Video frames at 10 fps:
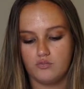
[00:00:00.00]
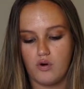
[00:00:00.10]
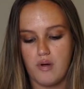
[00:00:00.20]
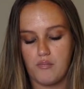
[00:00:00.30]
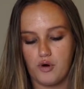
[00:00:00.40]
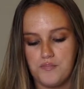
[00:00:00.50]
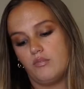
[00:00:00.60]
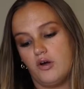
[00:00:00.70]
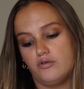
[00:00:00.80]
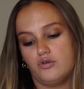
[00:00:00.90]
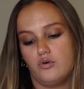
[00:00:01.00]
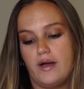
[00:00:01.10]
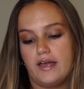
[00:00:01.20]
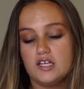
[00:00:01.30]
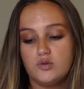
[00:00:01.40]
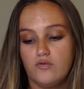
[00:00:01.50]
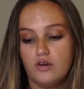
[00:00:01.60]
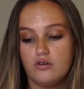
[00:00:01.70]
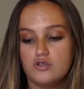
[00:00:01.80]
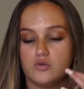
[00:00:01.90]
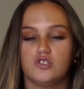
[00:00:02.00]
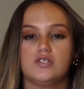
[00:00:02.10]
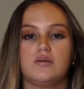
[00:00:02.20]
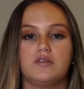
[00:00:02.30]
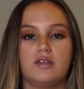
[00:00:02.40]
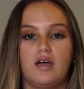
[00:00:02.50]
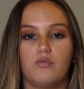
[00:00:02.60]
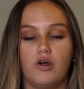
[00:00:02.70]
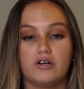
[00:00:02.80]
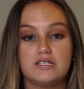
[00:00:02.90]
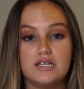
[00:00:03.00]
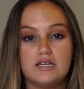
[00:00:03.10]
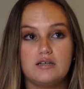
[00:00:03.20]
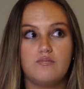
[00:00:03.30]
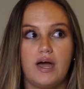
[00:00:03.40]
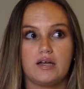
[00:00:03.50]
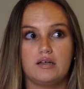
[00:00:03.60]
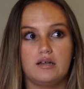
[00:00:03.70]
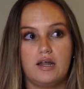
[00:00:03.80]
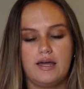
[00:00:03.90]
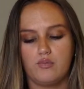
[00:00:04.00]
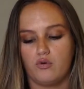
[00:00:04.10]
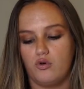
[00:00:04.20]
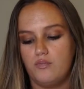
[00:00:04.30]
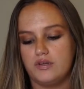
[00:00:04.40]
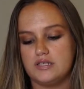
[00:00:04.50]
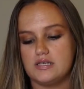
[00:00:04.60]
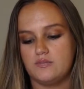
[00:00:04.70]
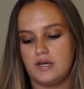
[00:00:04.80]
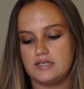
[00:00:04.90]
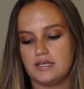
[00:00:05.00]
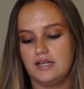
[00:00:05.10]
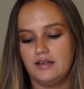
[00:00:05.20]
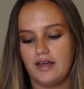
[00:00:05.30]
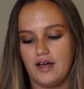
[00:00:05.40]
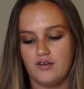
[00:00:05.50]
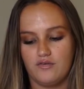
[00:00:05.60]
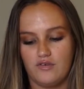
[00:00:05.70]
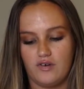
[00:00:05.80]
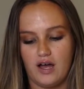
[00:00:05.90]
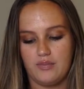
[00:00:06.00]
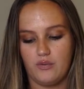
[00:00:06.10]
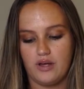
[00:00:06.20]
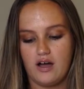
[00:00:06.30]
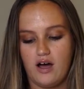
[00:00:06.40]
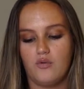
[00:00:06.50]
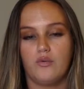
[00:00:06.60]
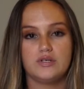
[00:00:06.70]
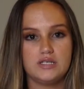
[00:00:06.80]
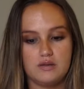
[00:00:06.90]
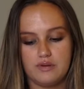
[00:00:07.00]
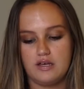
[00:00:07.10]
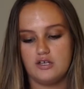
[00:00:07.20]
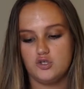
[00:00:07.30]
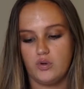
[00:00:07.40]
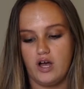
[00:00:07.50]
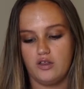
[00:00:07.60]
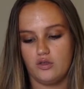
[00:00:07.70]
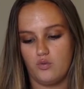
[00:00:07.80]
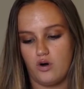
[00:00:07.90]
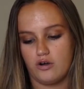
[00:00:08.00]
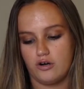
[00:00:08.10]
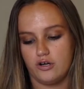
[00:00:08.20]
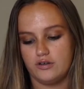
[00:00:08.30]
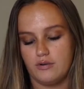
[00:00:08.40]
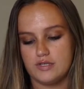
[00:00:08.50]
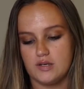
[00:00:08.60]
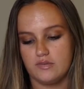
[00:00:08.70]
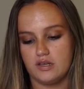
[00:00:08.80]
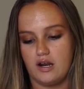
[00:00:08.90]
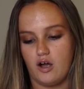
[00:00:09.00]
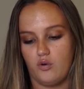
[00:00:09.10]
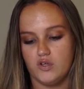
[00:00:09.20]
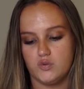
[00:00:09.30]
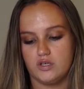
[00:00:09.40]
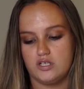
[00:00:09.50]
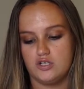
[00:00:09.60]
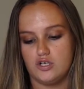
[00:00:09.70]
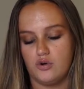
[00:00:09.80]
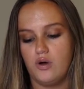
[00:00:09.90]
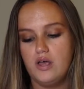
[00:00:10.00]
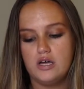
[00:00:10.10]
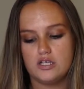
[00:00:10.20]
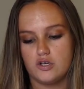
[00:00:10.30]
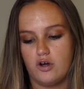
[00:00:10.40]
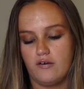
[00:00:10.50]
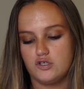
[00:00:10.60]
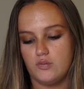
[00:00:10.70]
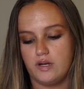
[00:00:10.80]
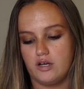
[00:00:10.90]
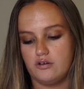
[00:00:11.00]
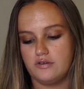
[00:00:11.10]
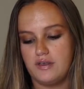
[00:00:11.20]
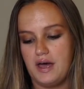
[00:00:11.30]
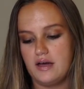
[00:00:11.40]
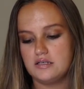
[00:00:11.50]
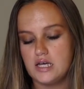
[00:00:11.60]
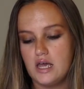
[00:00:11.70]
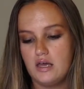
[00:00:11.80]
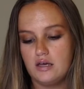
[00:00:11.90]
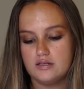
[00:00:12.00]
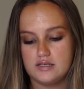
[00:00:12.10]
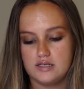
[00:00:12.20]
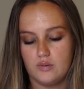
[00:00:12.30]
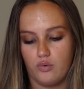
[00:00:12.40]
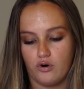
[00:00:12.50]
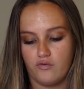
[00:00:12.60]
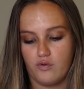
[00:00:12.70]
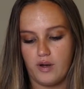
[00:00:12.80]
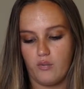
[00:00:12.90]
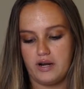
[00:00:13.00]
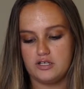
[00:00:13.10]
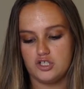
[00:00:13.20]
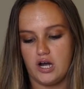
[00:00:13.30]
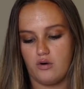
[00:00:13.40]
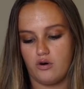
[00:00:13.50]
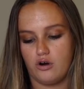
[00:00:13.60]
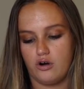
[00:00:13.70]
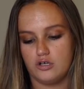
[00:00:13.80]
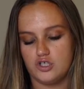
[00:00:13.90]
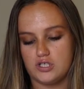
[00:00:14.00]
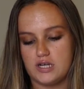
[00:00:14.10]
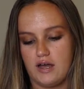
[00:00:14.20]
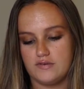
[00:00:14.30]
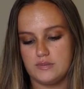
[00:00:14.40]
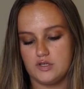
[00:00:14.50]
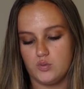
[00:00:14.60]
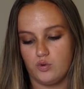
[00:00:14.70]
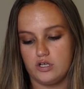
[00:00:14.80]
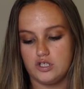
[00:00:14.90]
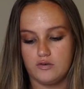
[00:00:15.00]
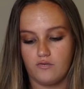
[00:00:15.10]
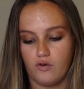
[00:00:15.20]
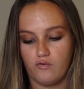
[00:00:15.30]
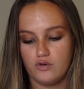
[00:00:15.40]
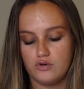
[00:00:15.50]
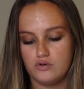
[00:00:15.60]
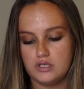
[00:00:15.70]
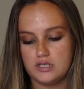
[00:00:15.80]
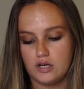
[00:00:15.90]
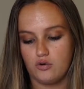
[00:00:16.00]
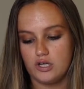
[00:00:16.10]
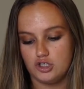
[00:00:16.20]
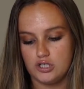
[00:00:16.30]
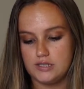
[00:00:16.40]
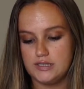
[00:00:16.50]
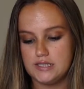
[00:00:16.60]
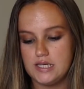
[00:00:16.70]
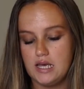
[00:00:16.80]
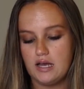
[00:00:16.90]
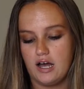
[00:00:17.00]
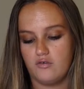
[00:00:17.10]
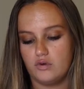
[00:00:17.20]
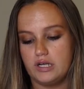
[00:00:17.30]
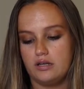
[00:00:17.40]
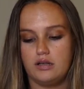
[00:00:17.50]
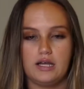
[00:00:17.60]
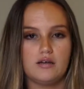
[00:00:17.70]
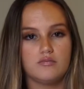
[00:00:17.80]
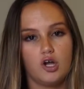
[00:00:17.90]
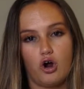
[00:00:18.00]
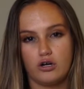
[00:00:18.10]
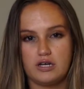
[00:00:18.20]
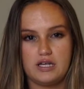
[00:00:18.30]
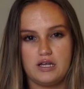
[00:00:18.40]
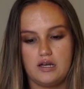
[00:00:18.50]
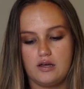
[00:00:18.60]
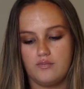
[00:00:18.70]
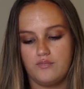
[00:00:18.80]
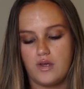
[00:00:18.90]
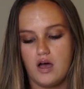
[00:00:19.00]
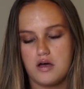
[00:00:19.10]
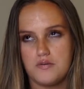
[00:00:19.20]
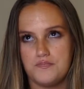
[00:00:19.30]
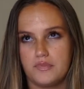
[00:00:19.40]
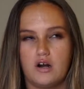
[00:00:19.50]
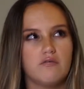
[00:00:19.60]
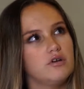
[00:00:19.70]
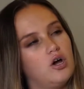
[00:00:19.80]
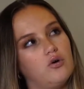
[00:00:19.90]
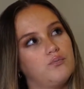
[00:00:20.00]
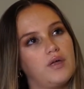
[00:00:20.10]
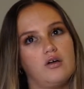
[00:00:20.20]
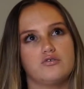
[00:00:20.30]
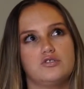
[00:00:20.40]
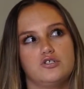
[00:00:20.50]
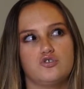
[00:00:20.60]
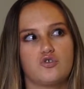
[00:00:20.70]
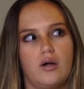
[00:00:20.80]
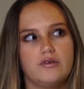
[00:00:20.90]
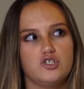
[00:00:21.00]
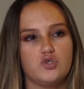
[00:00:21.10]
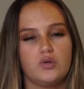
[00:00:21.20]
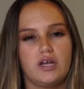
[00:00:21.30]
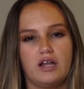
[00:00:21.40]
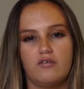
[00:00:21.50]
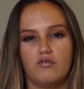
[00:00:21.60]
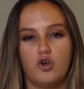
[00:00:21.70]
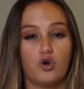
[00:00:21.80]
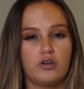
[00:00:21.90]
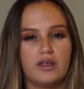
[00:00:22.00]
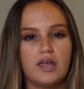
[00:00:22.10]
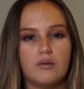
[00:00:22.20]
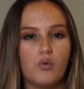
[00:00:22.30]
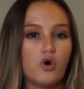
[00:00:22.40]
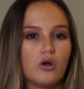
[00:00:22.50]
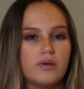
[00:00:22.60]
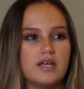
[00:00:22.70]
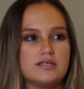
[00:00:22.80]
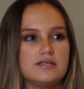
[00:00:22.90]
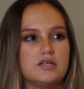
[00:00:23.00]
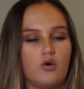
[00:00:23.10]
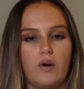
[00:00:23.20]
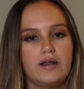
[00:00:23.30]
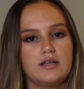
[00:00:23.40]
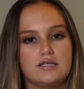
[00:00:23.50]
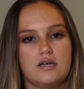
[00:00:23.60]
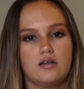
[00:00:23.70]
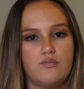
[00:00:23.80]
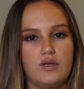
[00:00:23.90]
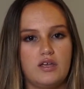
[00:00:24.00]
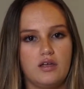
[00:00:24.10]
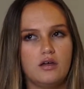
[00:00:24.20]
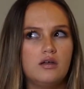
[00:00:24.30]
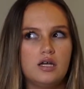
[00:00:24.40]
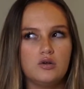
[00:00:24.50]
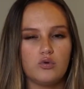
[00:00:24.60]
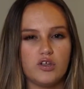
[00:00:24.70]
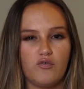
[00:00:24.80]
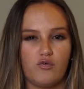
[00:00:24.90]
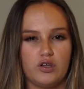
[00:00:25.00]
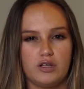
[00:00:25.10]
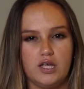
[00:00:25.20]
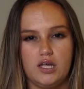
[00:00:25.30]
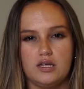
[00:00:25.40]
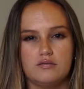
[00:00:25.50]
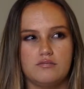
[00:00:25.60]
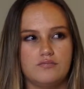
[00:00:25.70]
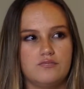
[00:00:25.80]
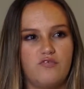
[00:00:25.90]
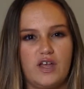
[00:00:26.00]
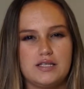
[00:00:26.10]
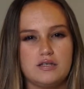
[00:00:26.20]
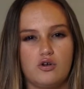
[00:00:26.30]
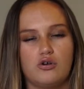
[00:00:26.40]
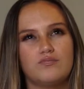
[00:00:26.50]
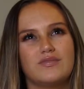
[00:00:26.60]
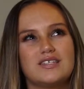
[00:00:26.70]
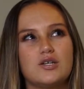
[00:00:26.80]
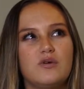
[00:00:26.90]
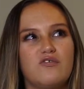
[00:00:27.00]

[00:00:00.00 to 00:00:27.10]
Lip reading: remember. But going through engagement photos, which is something that we already did back in April, but this is basically kind of the vibe that we got. We went to the beach, we got in the water. That was something that I always wanted to do. So I don't have too many on that. This is the board for my wedding shower, just to have some inspiration for food and decorations. Kind of want it like gardeny, I don't even know how to describe it, just really kind of girly more because our wedding isn't going to be really frilly and it's going to be